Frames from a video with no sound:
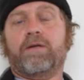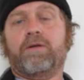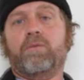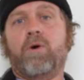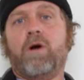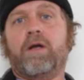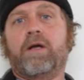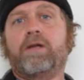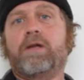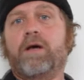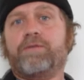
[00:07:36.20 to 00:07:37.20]
you want
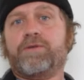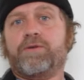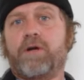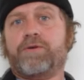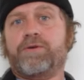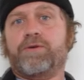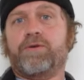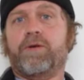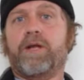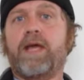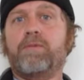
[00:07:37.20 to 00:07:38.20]
enough structure
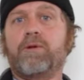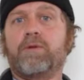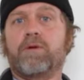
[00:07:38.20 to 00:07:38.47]
to enable